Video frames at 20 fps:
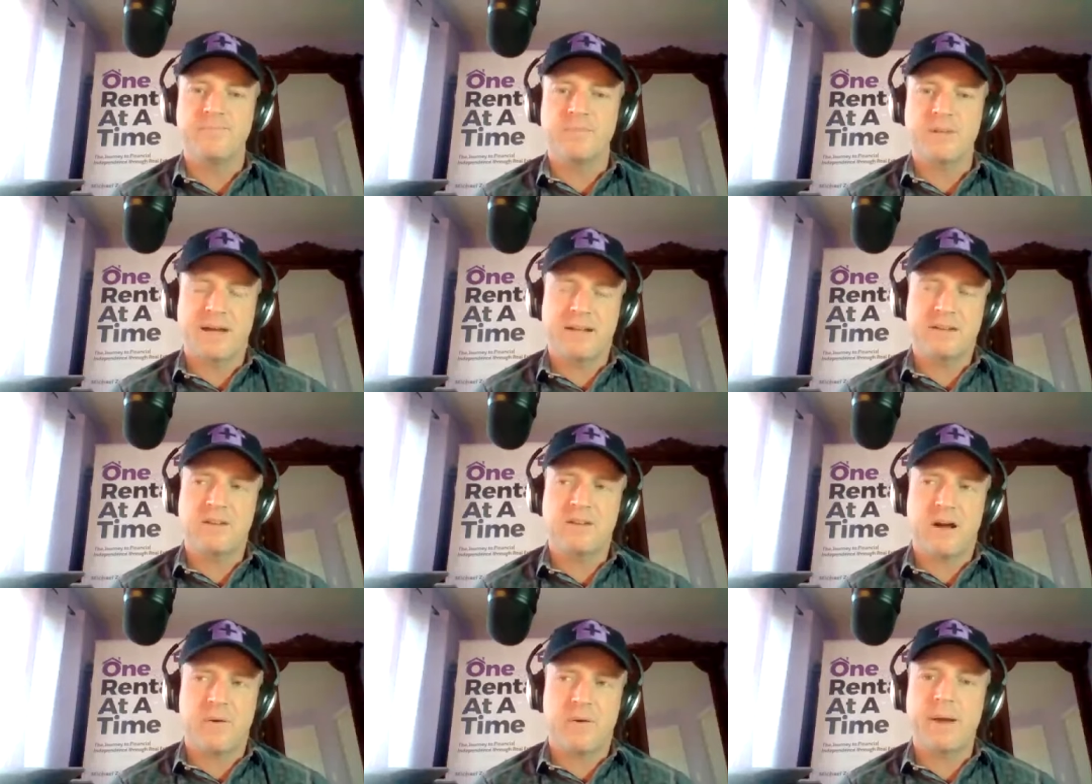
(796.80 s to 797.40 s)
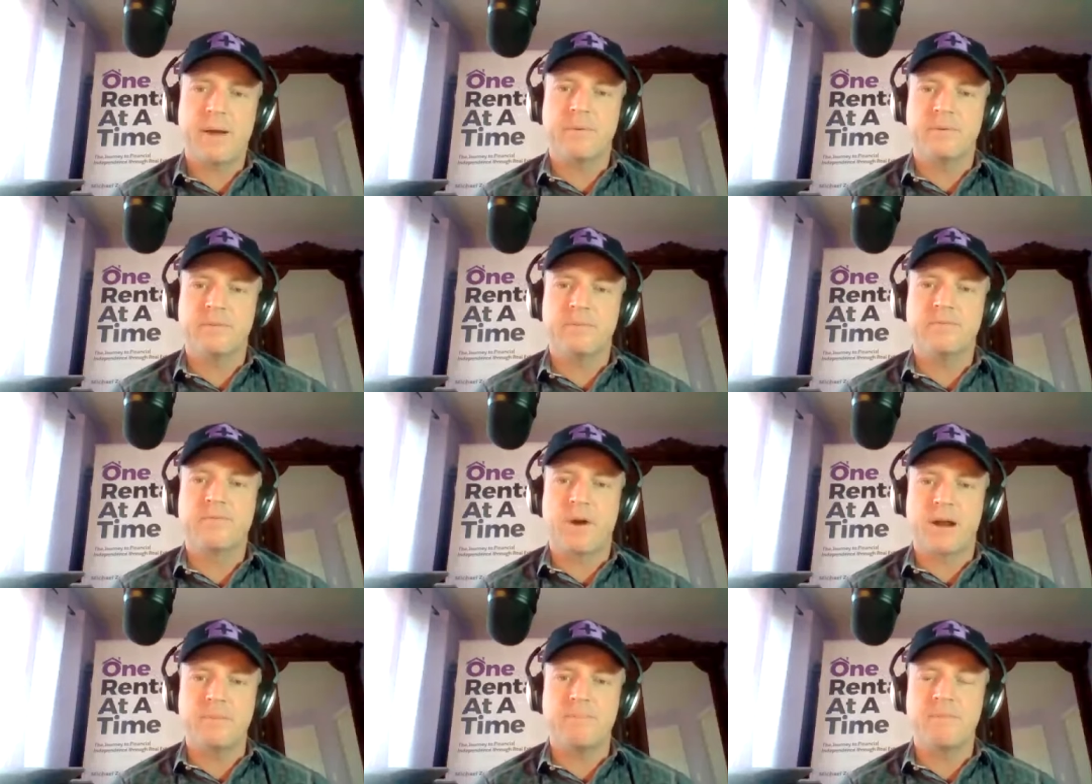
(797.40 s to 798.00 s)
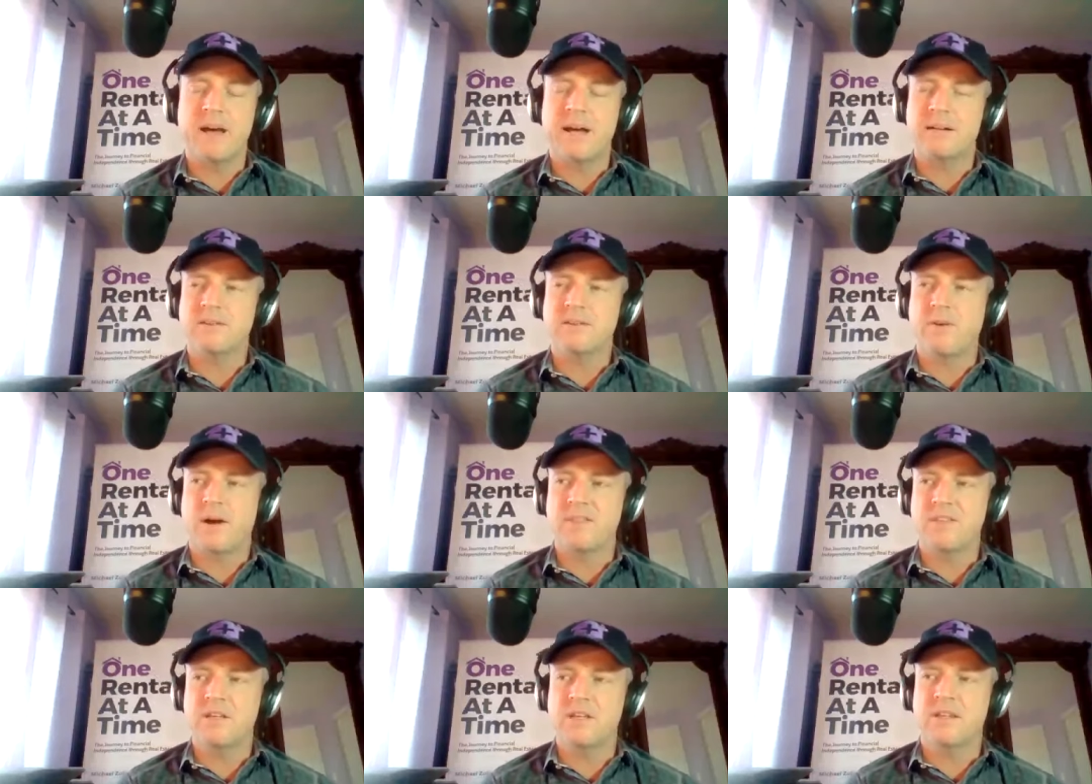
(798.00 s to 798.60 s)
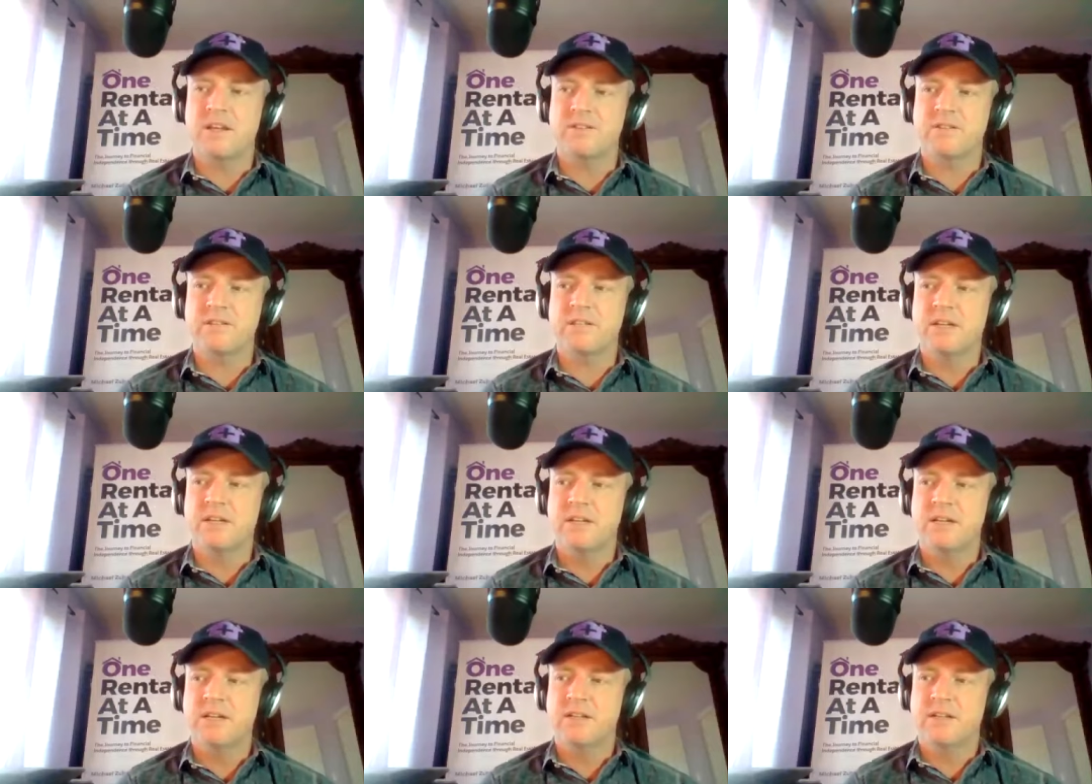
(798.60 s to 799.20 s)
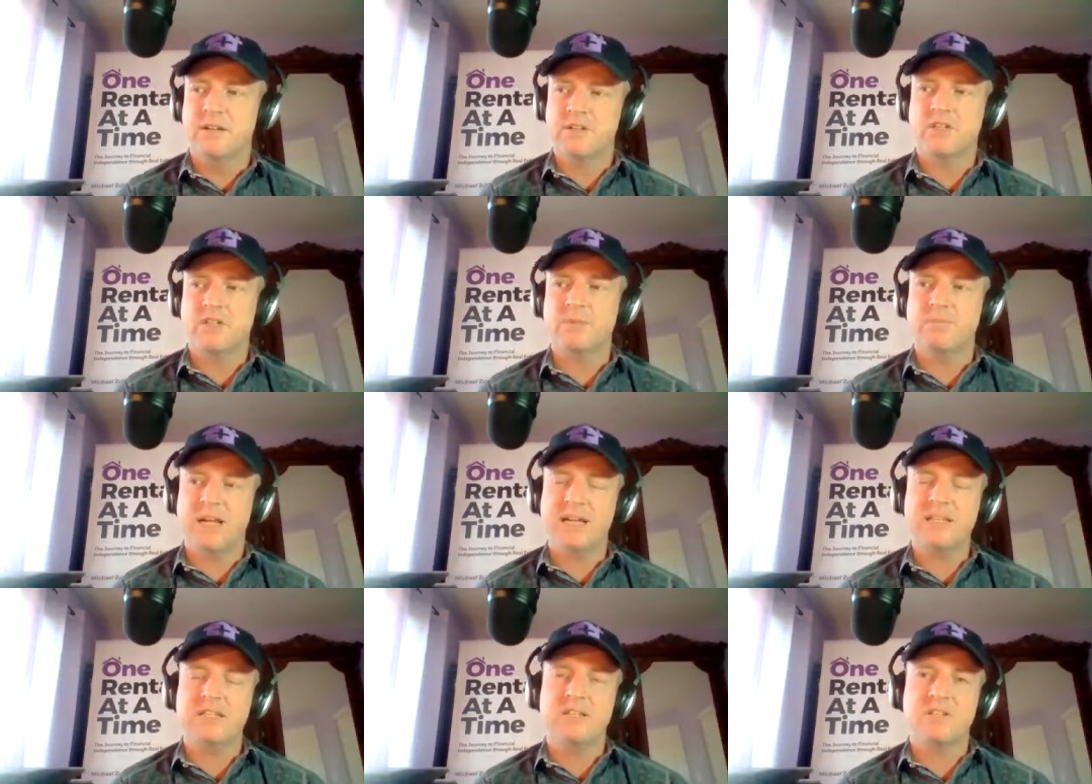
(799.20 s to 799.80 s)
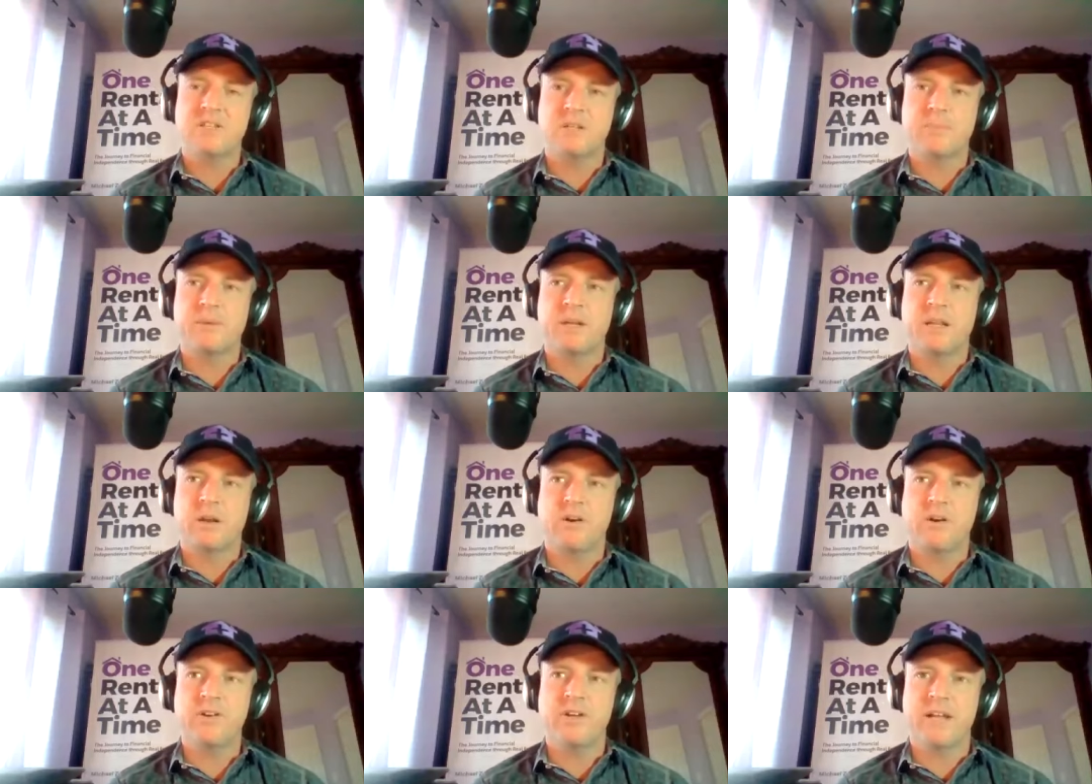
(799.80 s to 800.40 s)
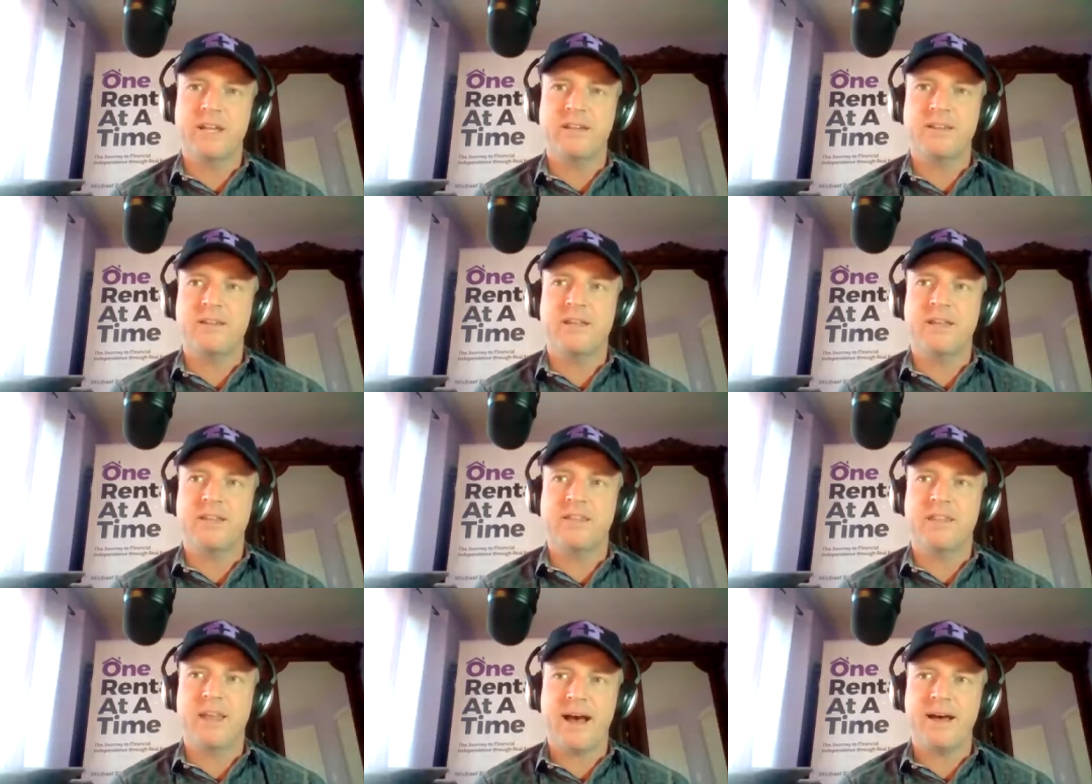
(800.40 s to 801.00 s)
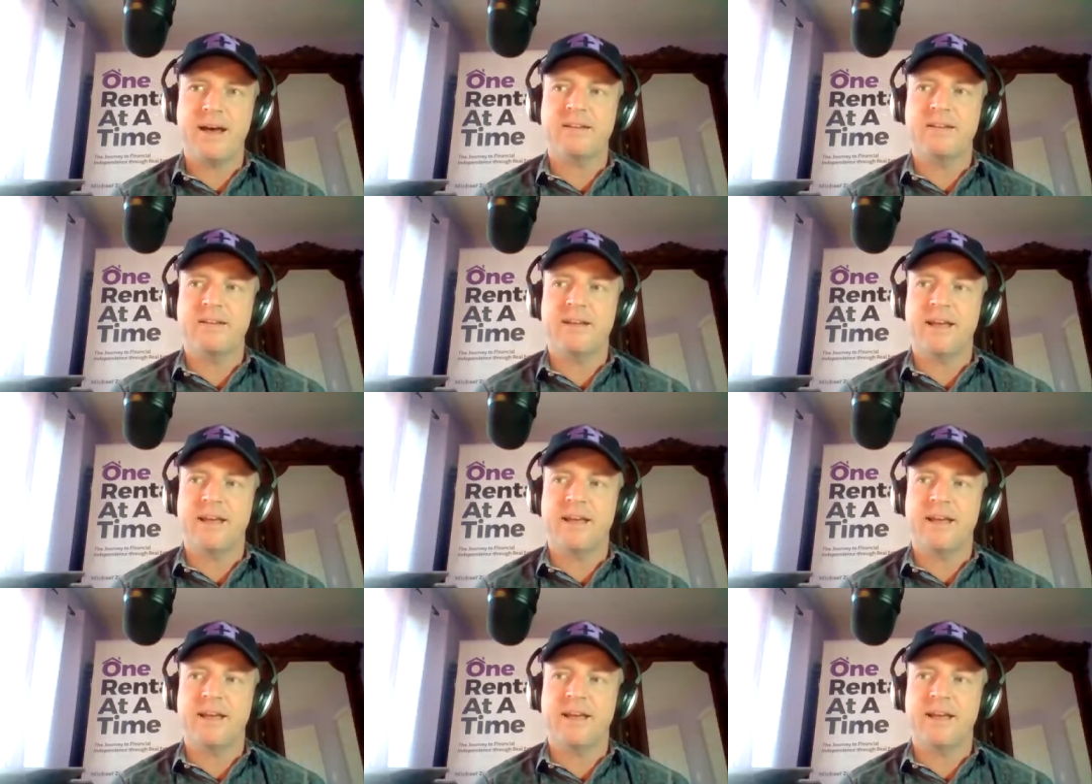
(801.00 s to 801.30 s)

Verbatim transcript: That's how mm-hmm. I would mm-hmm. frame that. So I think there's there's some lessons to be learned in in that,